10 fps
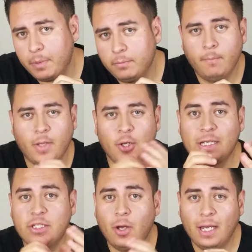stop. Now you
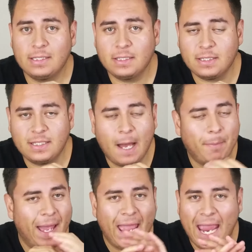can tell Alexa to stop
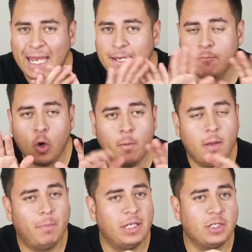at any
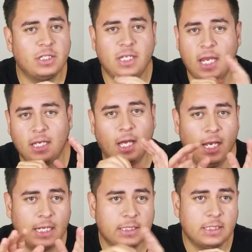moment by just saying,
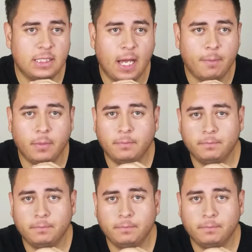Alexa, stop.